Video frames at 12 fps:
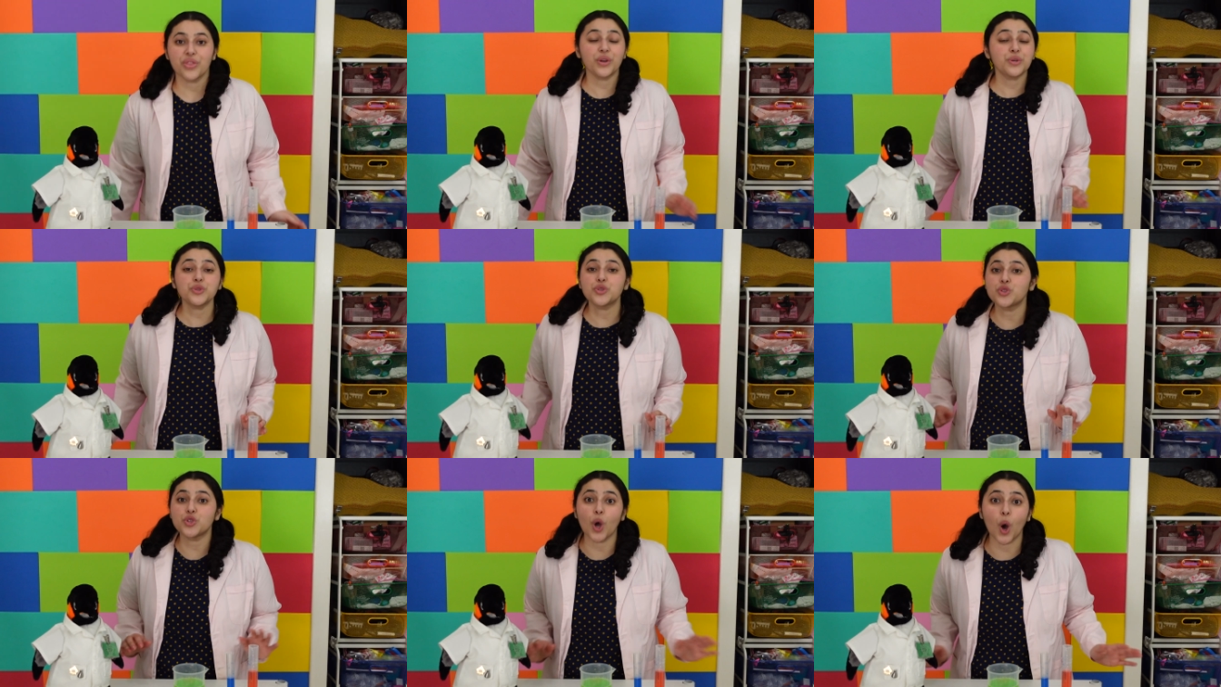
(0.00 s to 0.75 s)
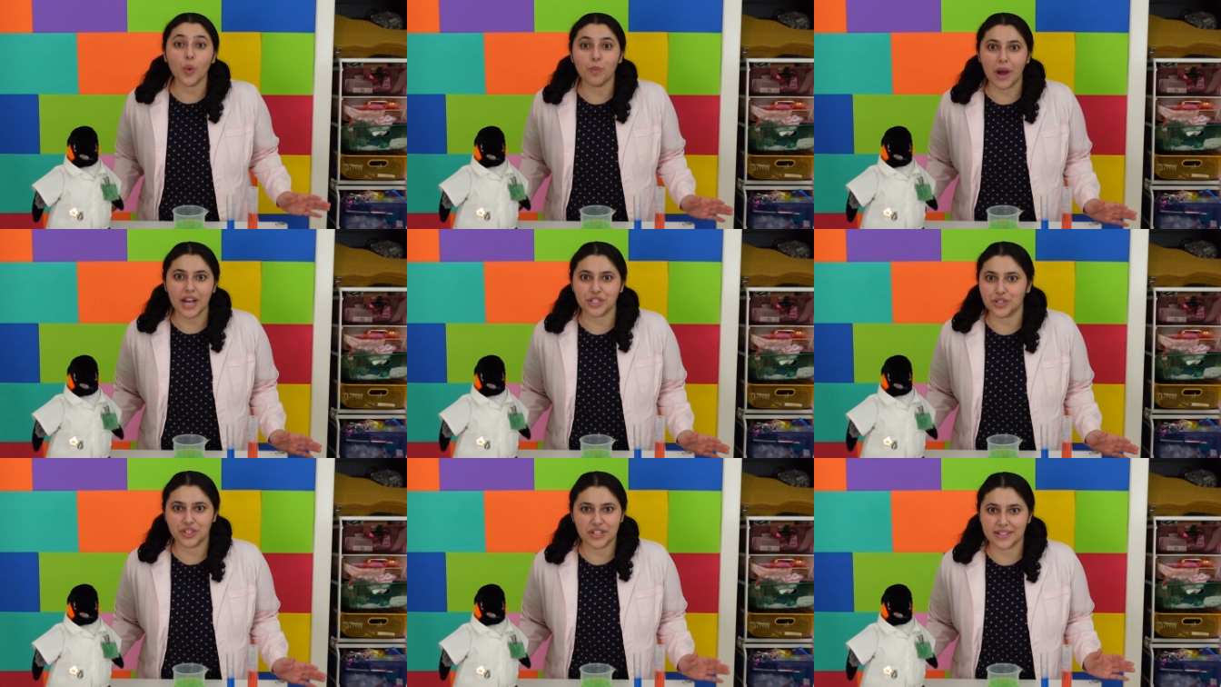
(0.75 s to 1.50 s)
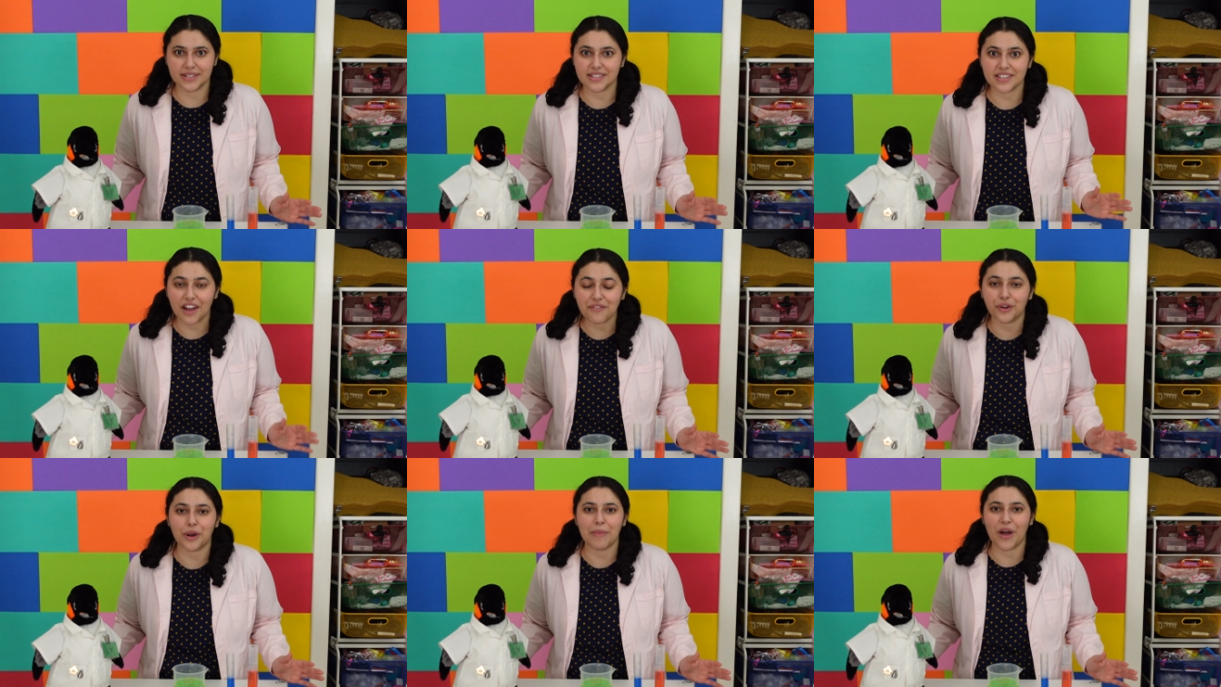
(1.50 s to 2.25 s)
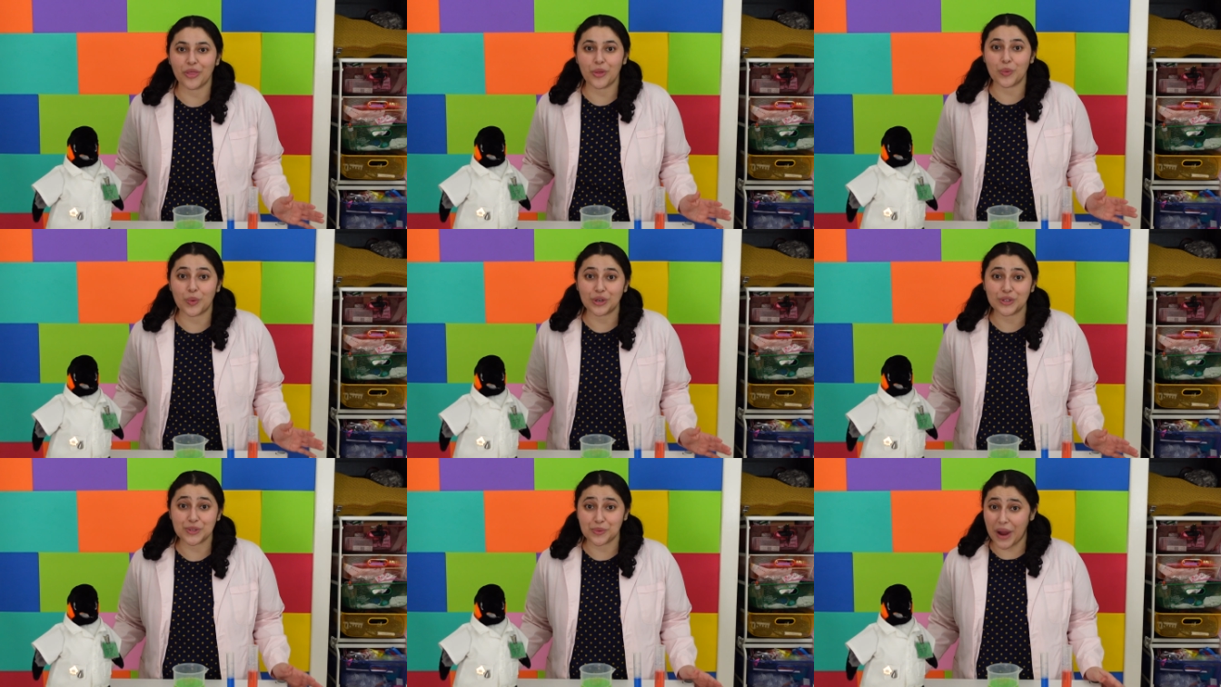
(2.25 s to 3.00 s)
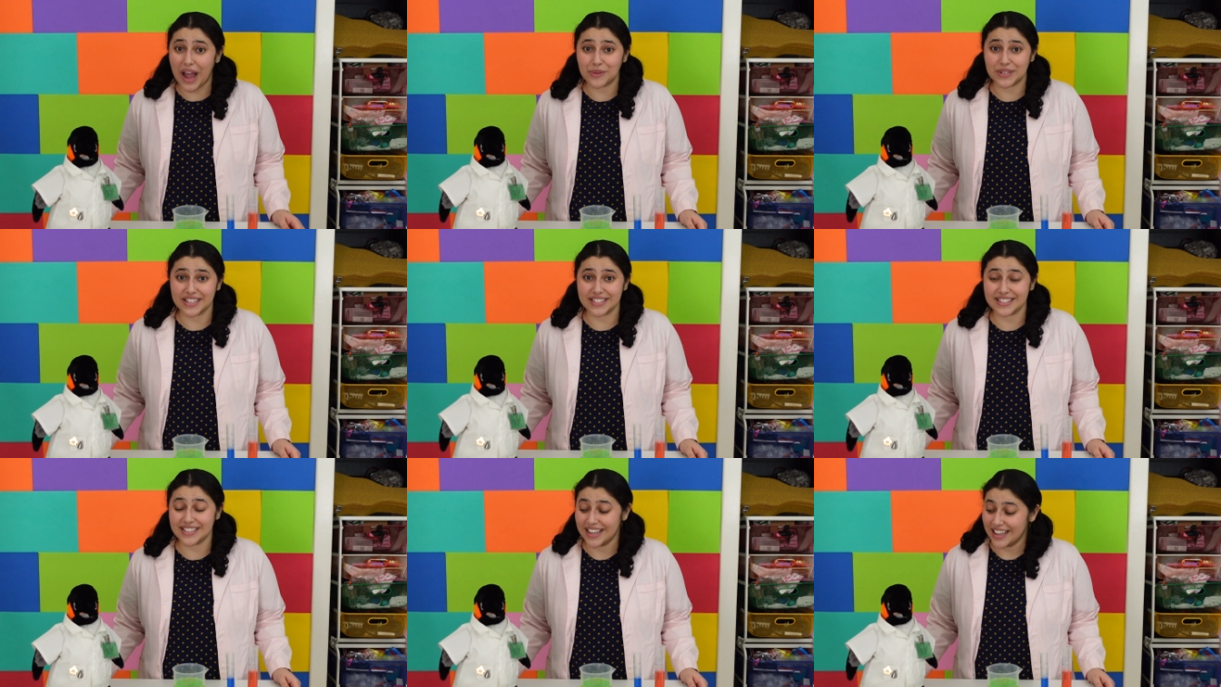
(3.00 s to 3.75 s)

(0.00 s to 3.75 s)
There's so much to discover about the world around us,